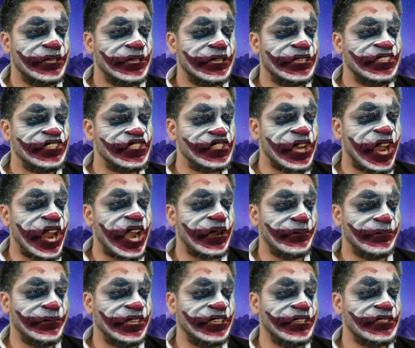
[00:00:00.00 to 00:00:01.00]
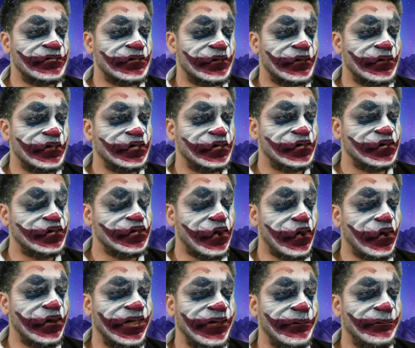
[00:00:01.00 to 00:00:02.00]
charm he has
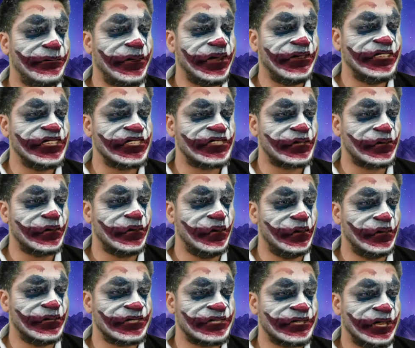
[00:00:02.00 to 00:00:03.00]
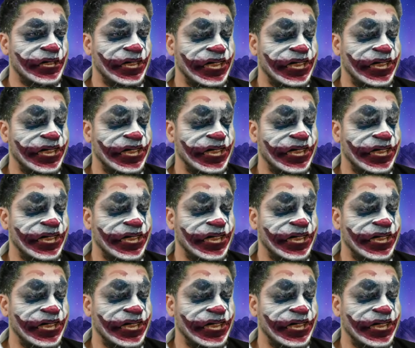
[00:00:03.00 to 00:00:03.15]
shown in previous roles,